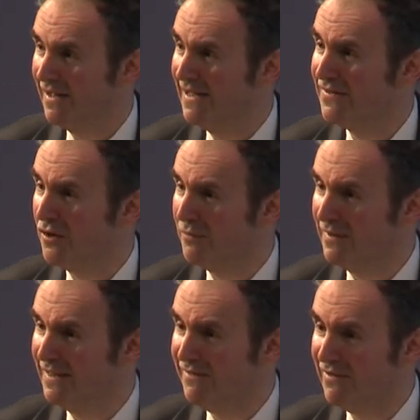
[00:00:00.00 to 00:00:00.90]
And let's hope
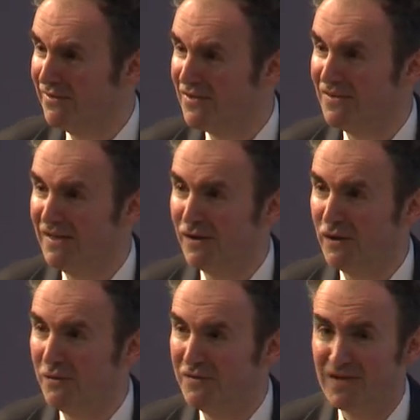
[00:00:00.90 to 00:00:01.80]
that leaving doesn't
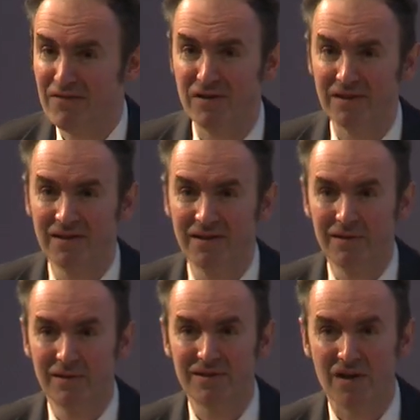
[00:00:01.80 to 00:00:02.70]
include severing
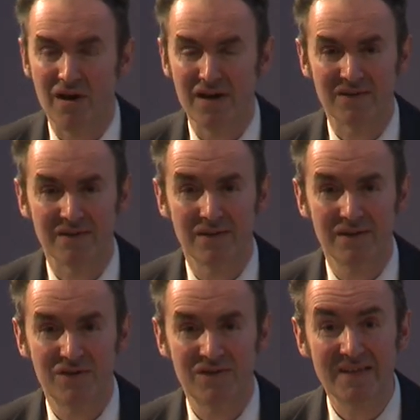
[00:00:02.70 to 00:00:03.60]
ties and
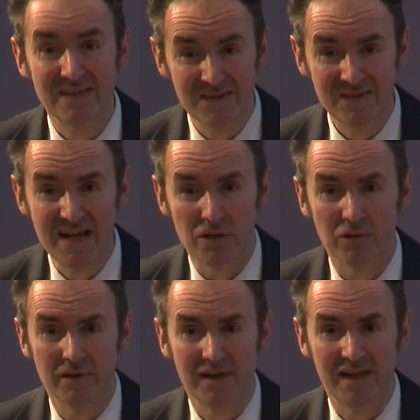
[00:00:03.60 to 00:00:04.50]
setting
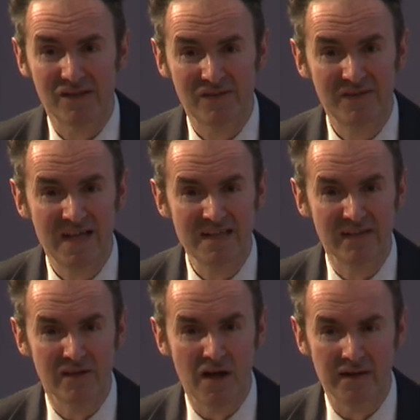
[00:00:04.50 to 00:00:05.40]
sail and actually
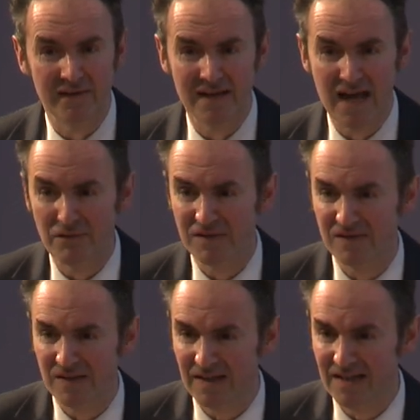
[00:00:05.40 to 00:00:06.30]
taking the island out
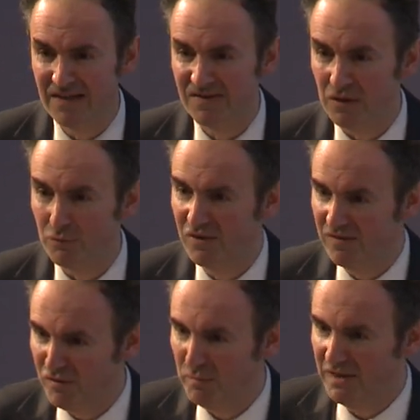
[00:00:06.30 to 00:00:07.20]
into the Atlantic, which,
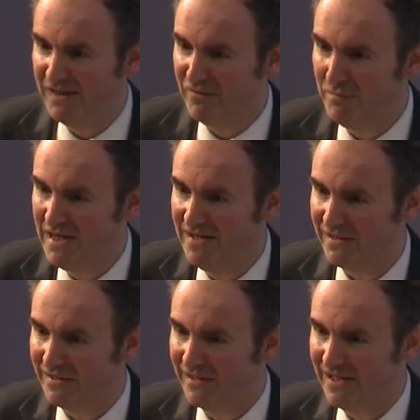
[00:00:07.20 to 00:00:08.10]
if you believe the
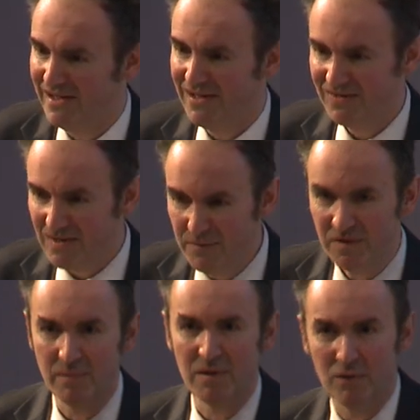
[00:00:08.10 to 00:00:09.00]
media, seems
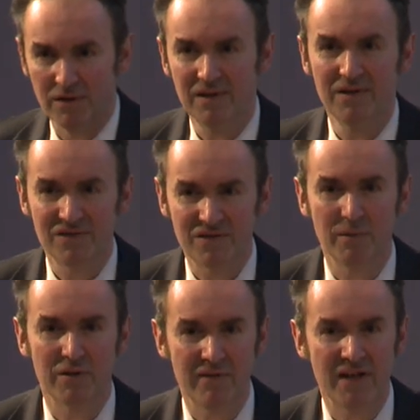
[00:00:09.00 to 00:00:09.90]
to be what
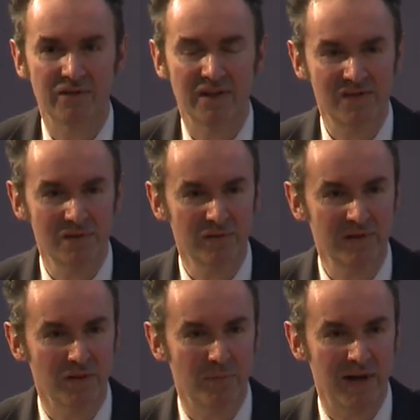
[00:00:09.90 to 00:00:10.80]
some of the rhetoric is
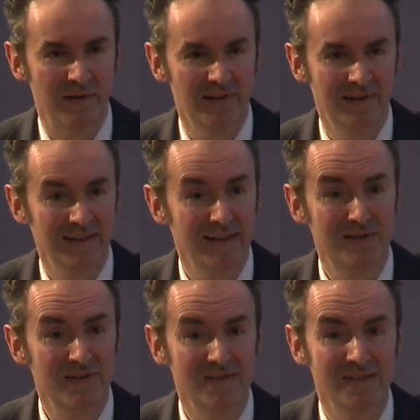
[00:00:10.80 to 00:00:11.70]
talking about.
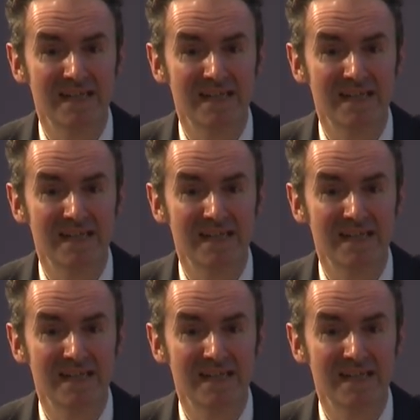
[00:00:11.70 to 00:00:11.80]
It doesn't